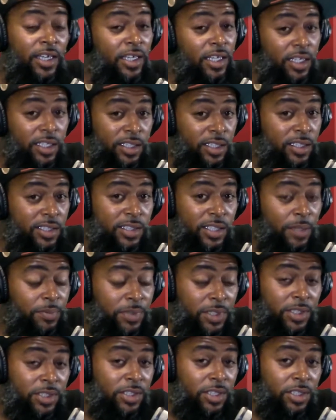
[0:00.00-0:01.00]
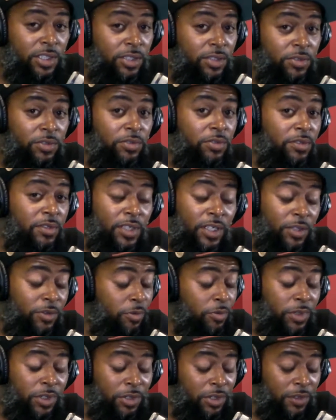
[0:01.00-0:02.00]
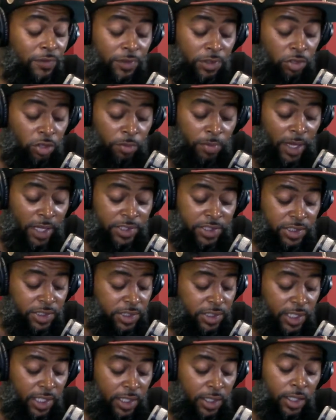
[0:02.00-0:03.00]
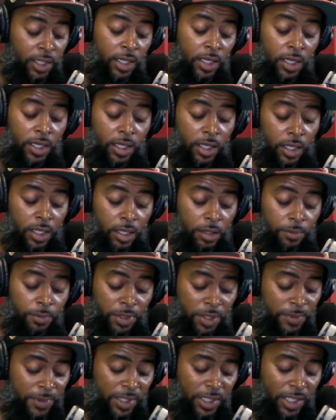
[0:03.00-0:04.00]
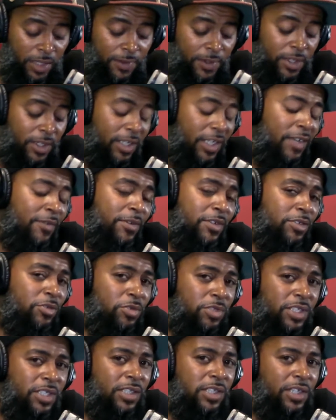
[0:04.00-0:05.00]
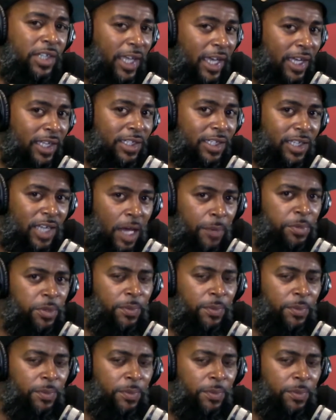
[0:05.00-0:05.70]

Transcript: He did something to you that we don't even know about just yet. But I mean, even if you just look at the CompuBox stats.